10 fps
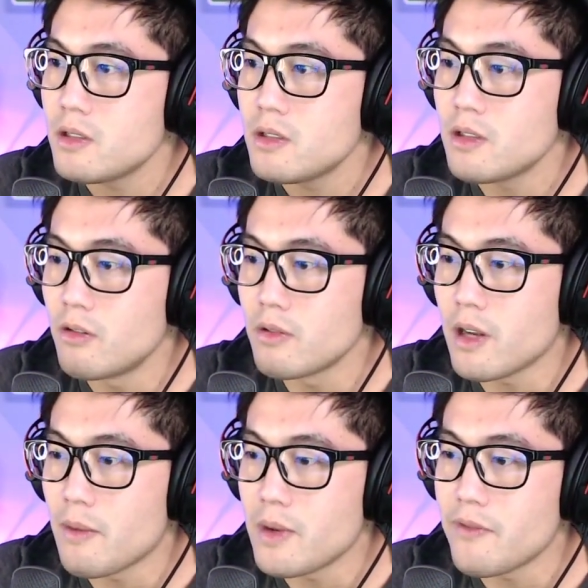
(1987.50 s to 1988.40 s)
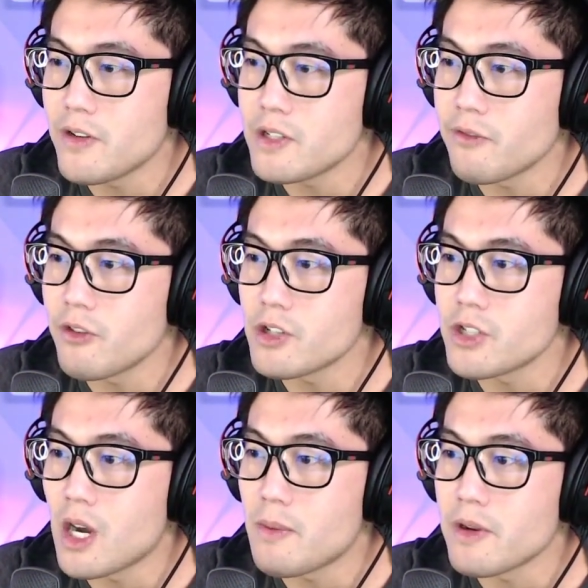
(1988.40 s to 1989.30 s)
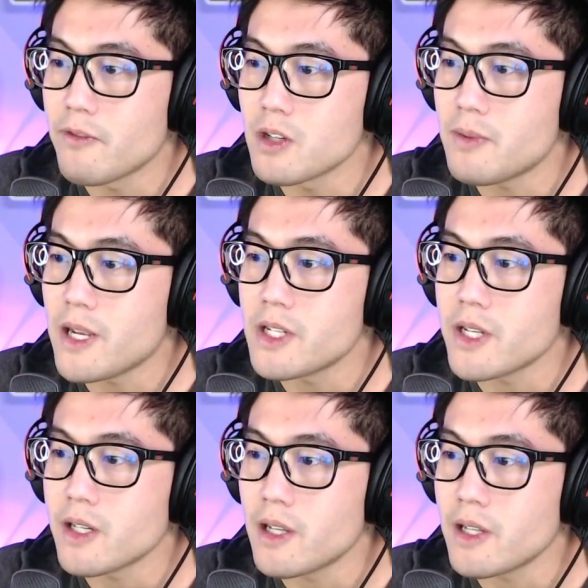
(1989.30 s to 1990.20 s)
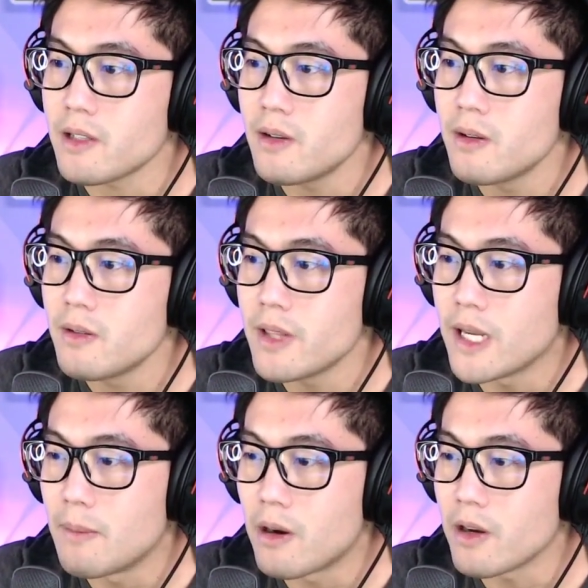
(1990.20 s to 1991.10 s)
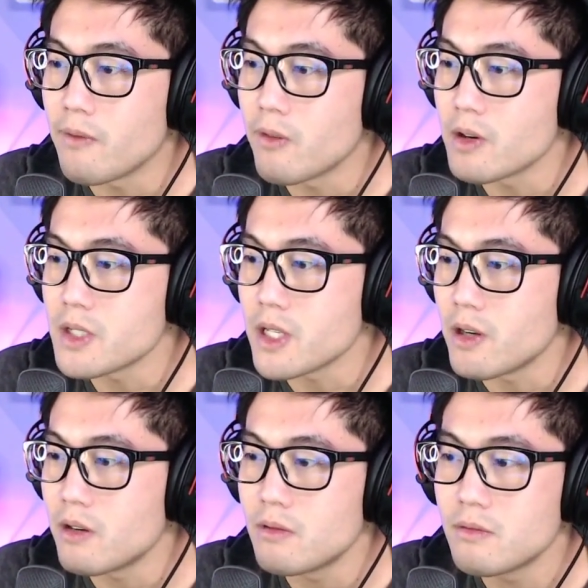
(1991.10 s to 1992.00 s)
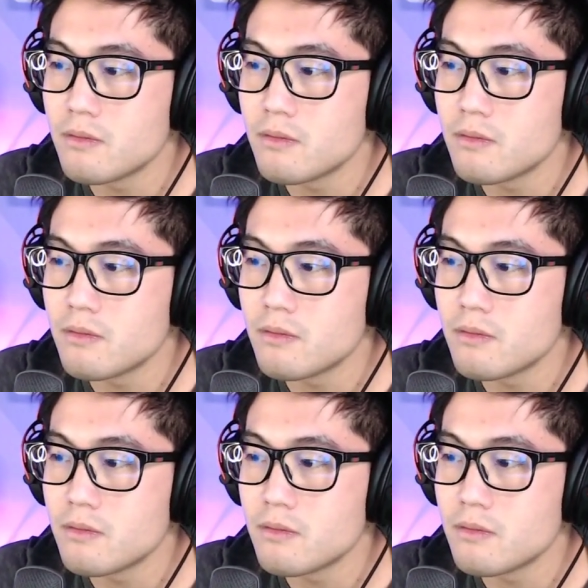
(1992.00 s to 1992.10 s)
don't I mean if it's your first job and your first paycheck, like think about it first, you know.